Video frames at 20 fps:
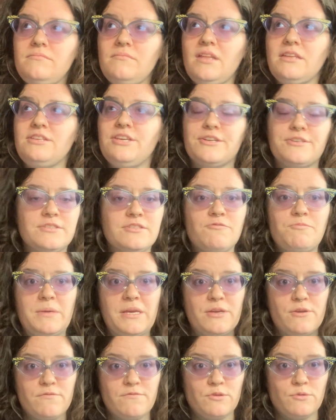years of
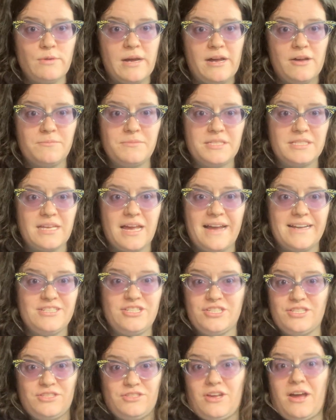being overwhelmed is I
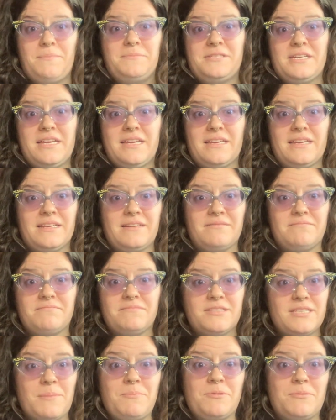just stopped taking
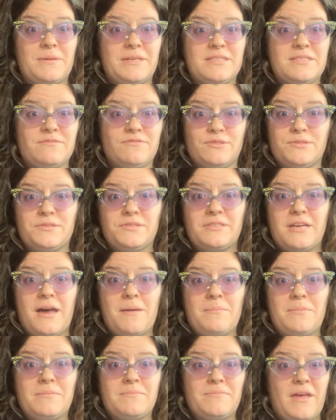supplements, full
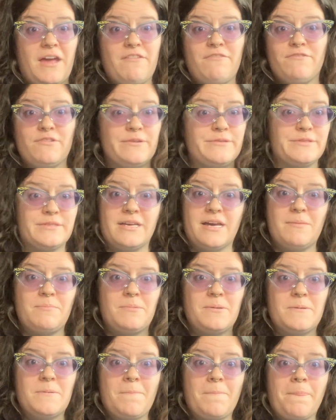stop. I froze up.
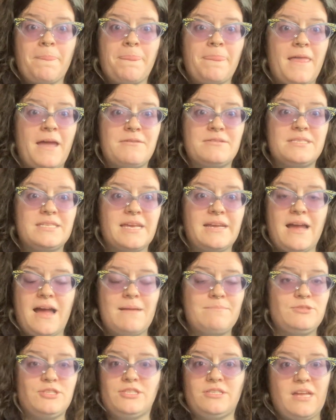I was like,
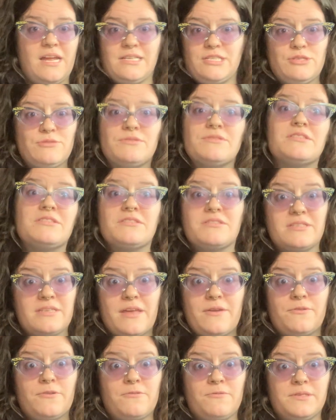I'm just not doing this because
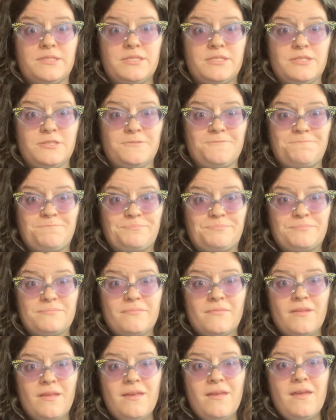I don't know what to do.
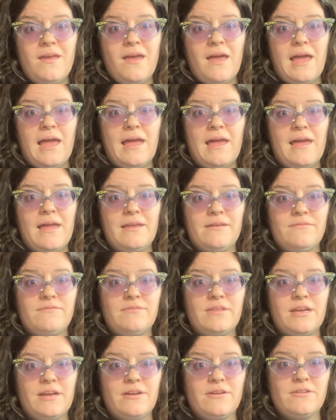And
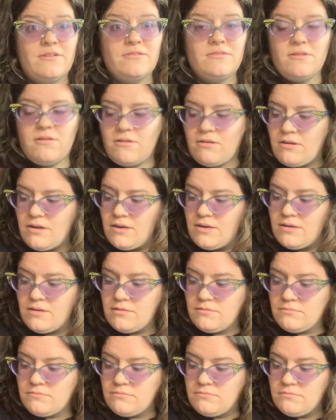there
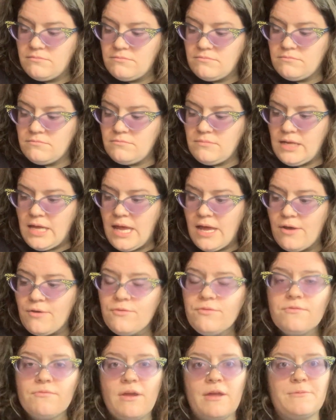are
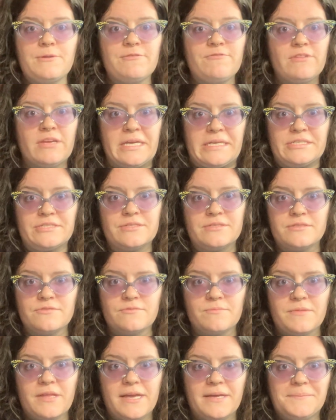health ramifications
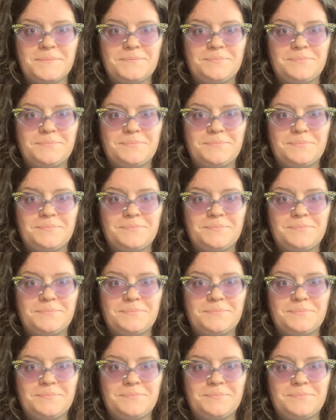from that,